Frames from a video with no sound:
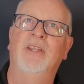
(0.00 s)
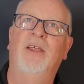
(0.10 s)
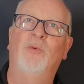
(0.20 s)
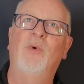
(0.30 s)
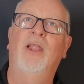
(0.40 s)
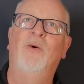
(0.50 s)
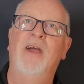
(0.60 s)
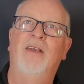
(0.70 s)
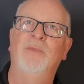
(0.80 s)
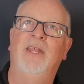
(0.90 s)
and they're well
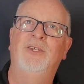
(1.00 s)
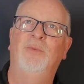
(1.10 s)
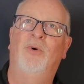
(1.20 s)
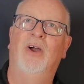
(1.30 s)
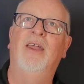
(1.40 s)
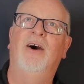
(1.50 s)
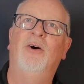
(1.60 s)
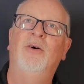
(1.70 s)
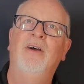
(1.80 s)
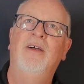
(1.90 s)
aware of MIDI 2.0.